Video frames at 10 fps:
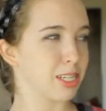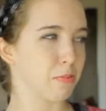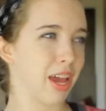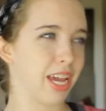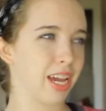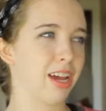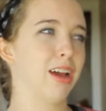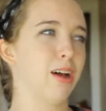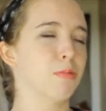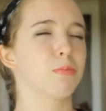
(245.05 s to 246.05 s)
to make
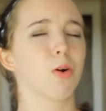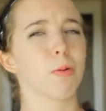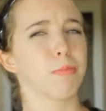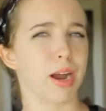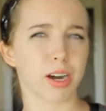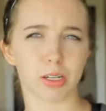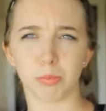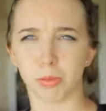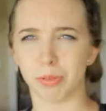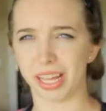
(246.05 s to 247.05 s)
it a more
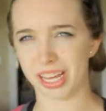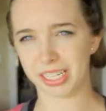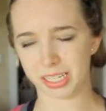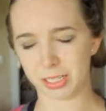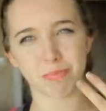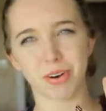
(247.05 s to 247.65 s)
bearable place.